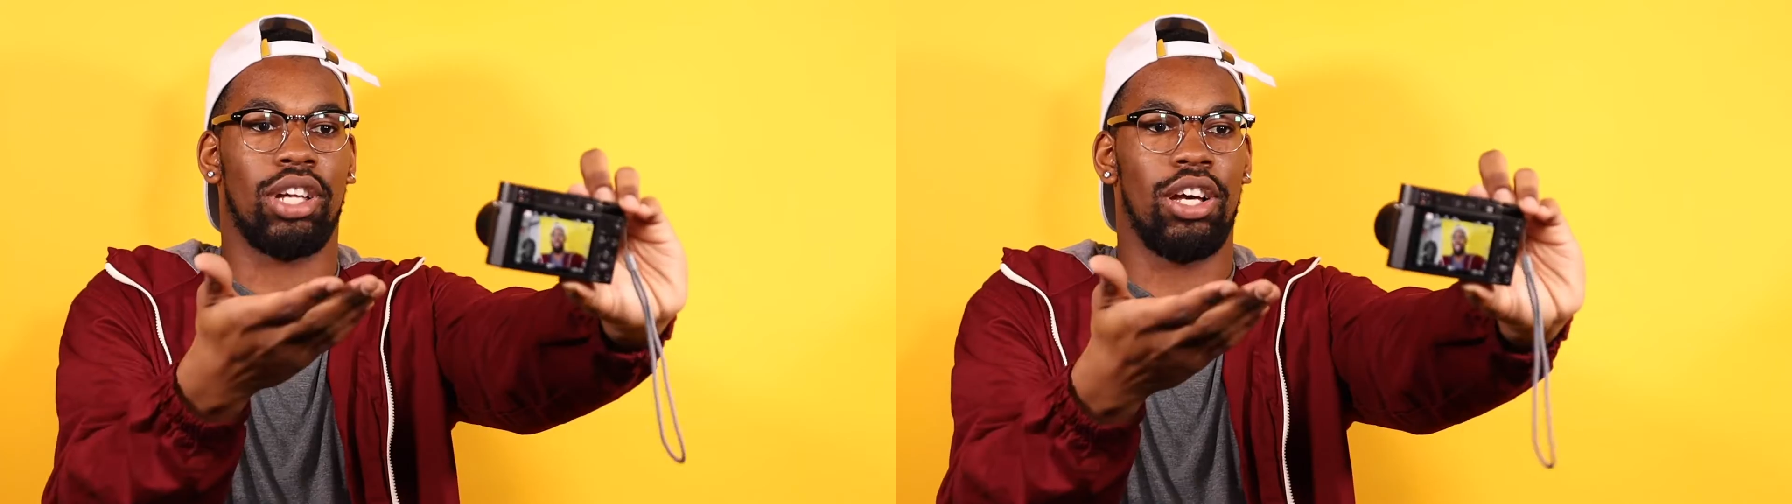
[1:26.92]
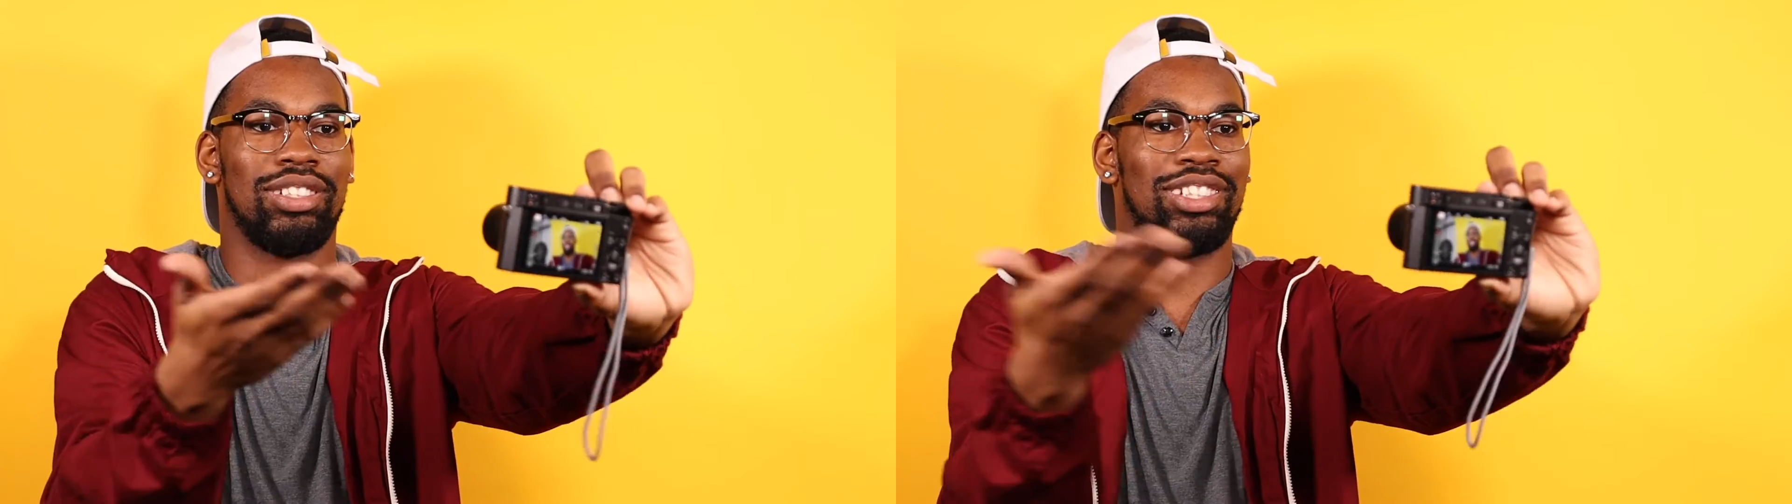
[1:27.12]
will
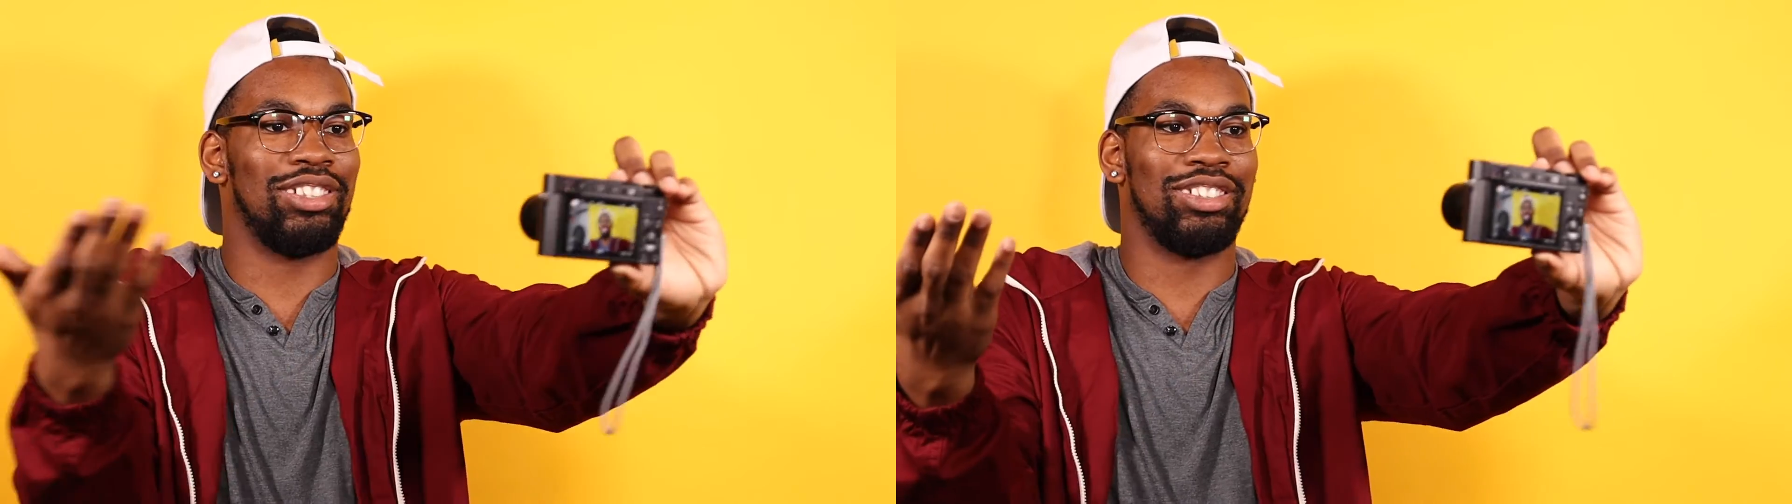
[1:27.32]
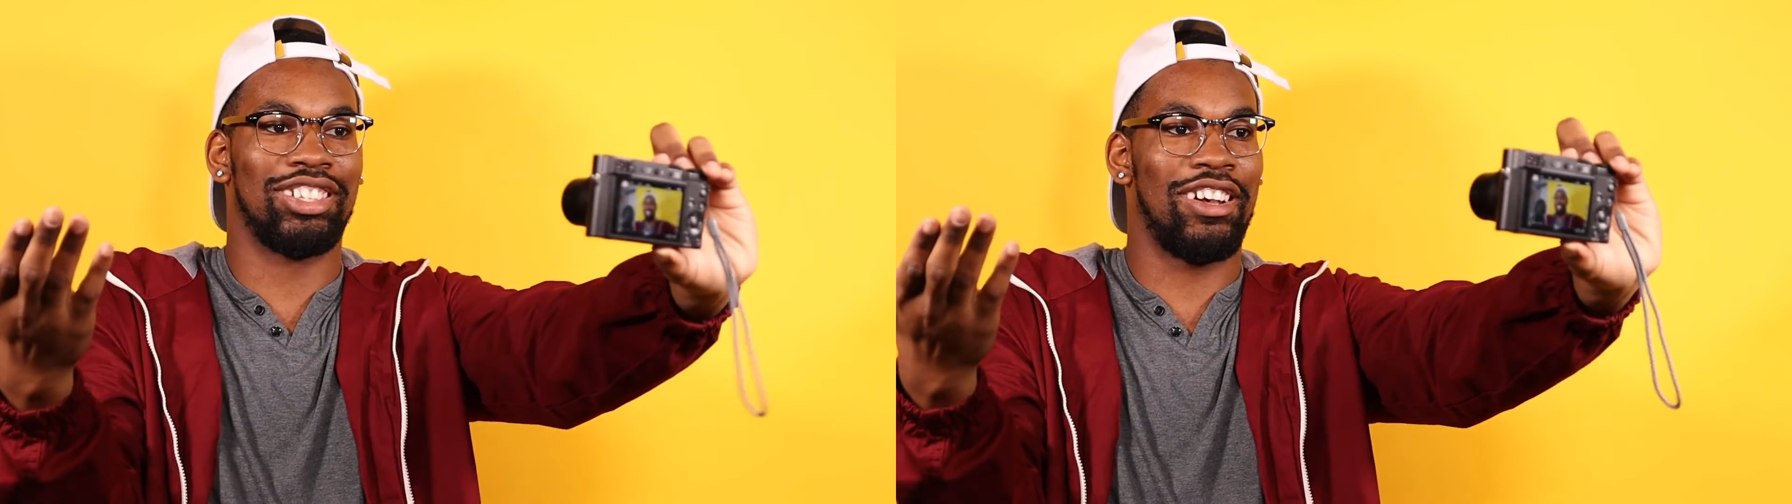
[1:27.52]
go
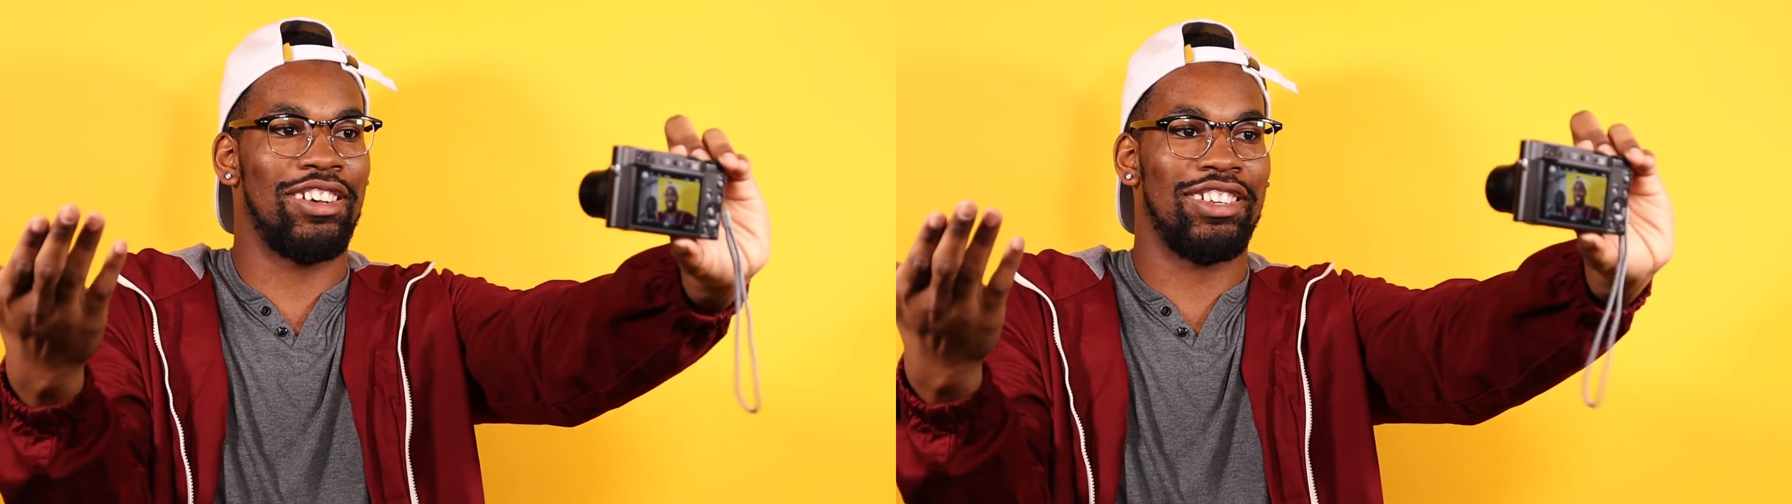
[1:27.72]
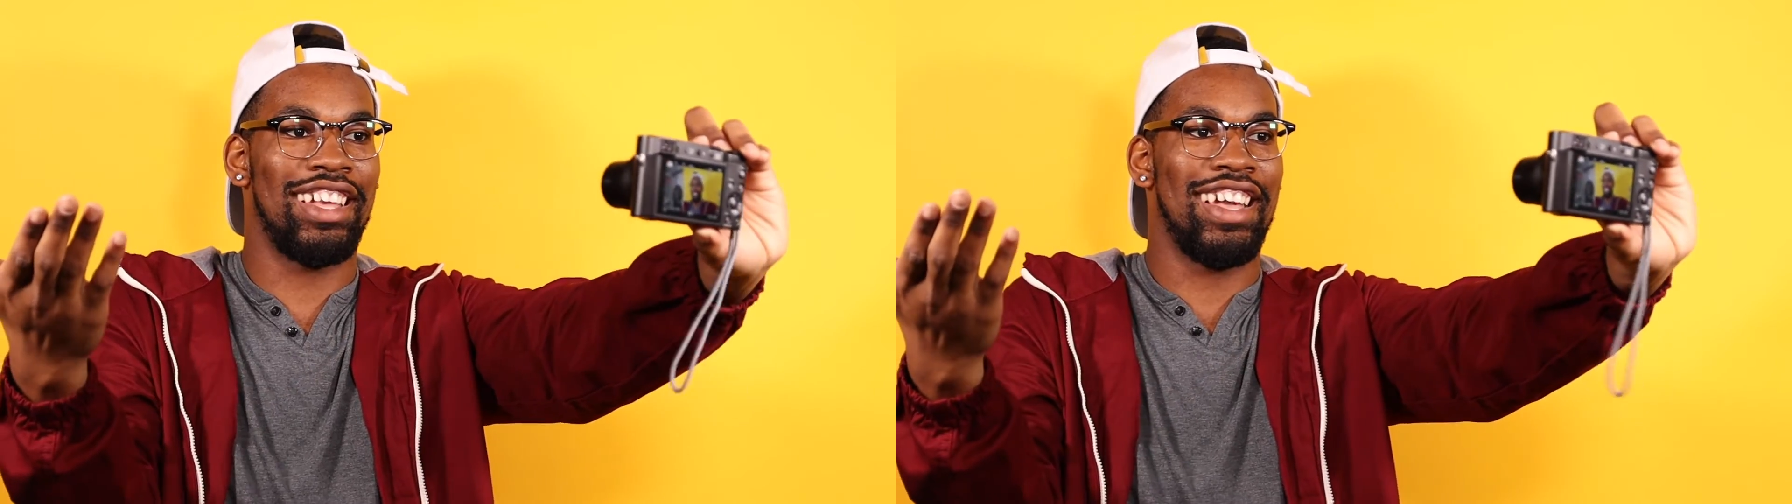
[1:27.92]
too.
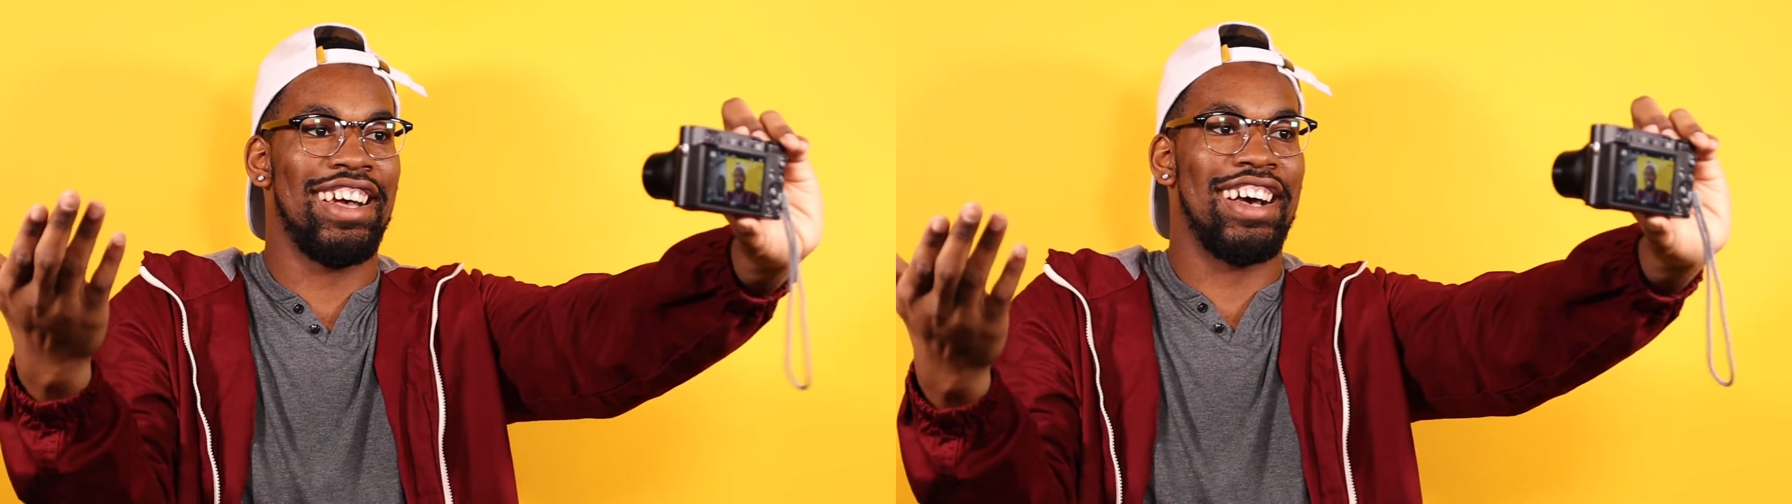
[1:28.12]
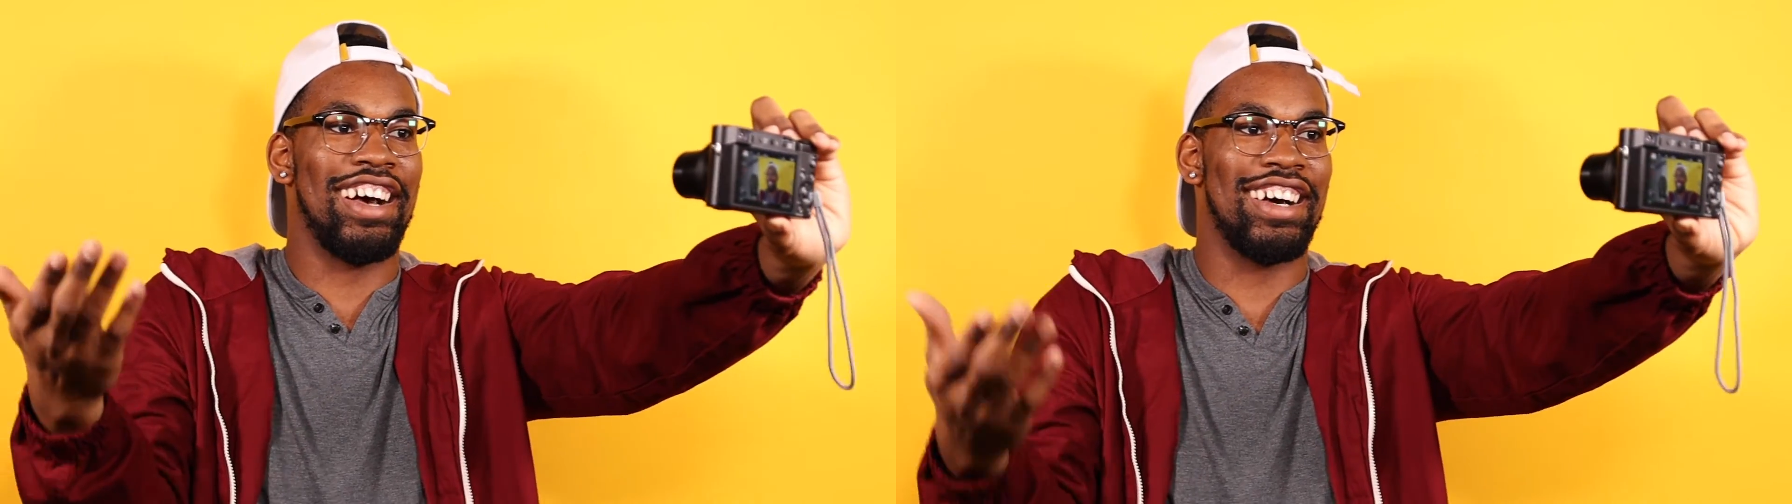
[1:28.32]
So
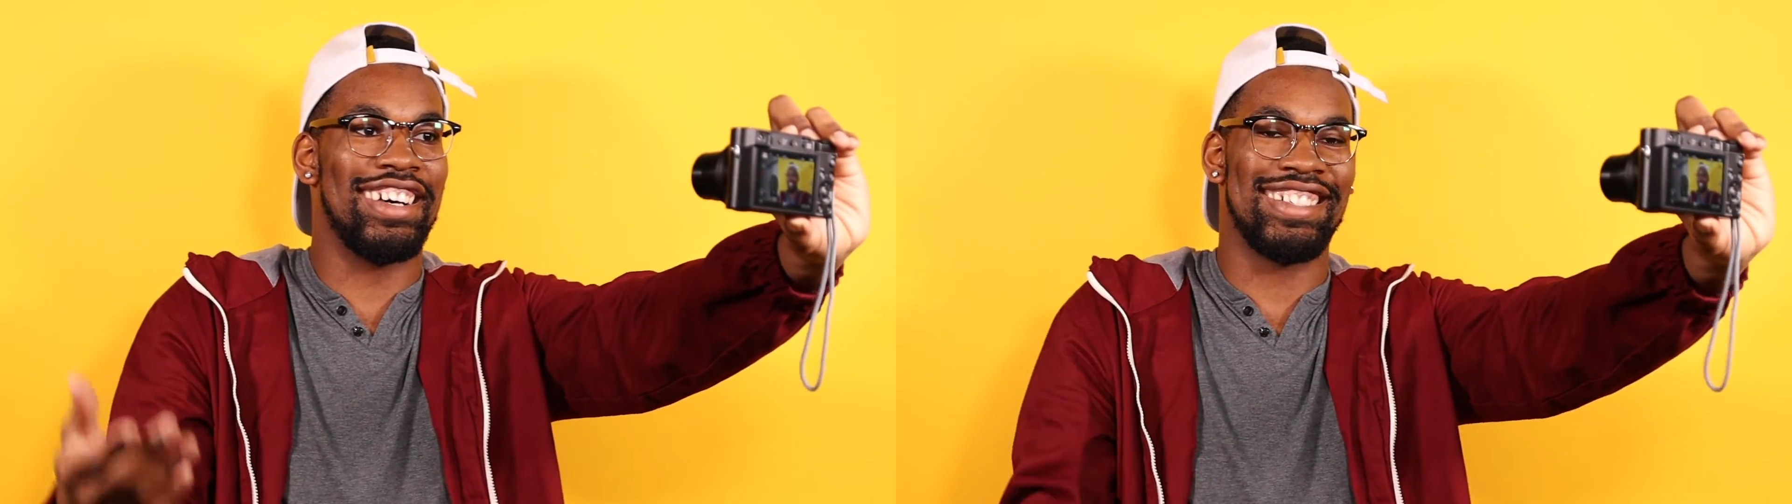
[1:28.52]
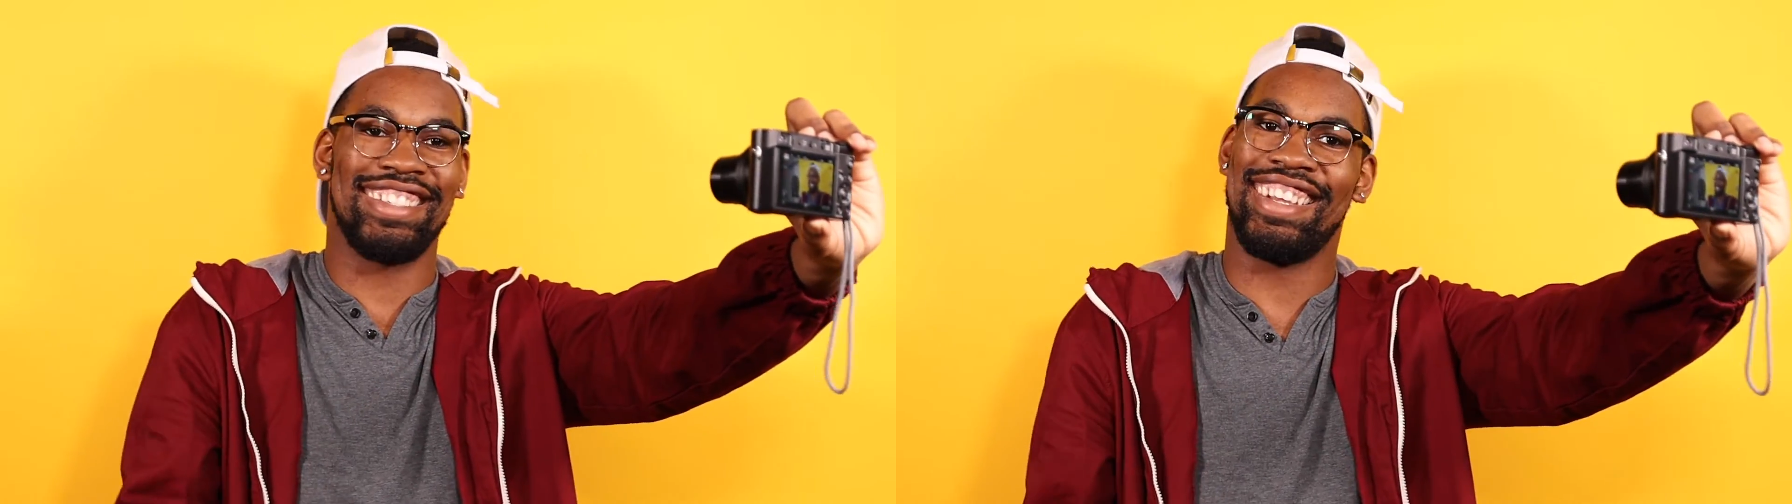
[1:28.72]

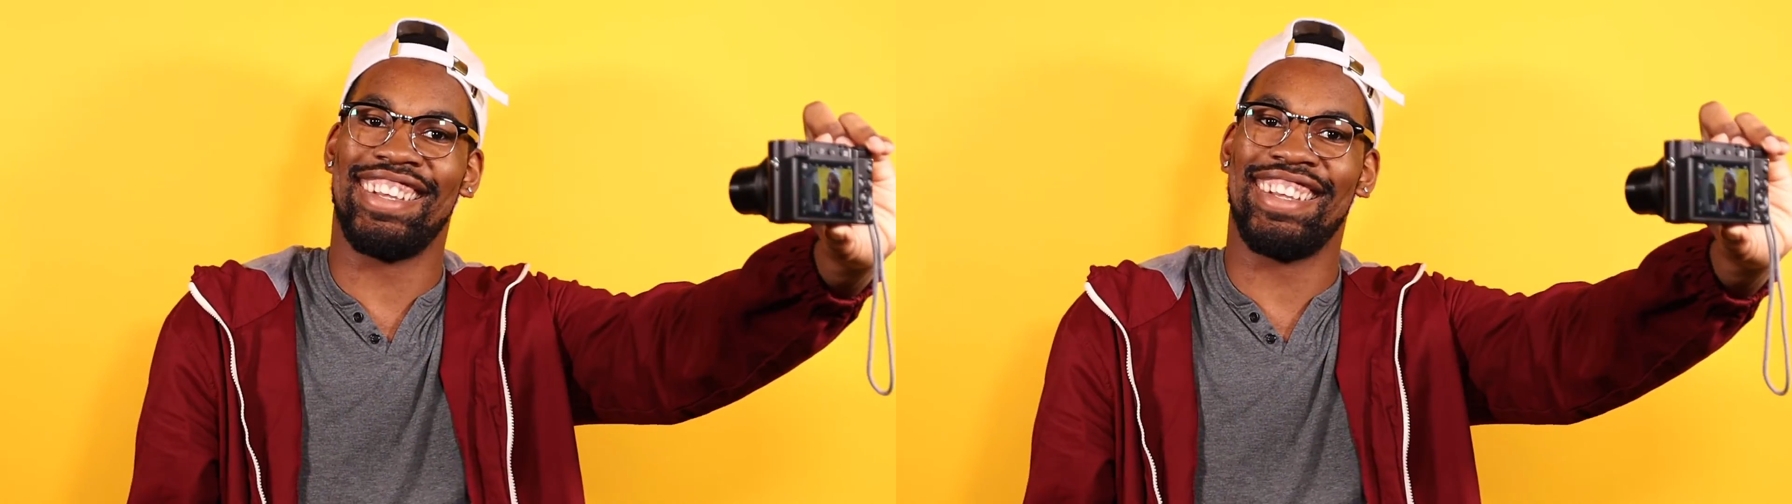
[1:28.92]
uh,